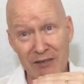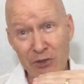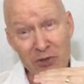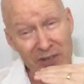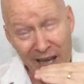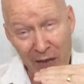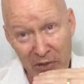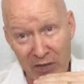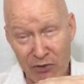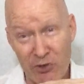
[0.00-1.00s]
You're not
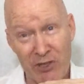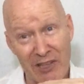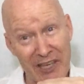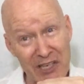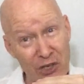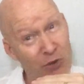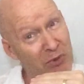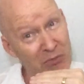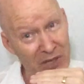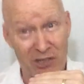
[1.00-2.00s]
being treated like a
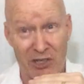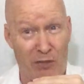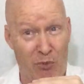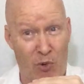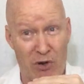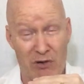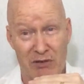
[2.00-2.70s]
human being anymore.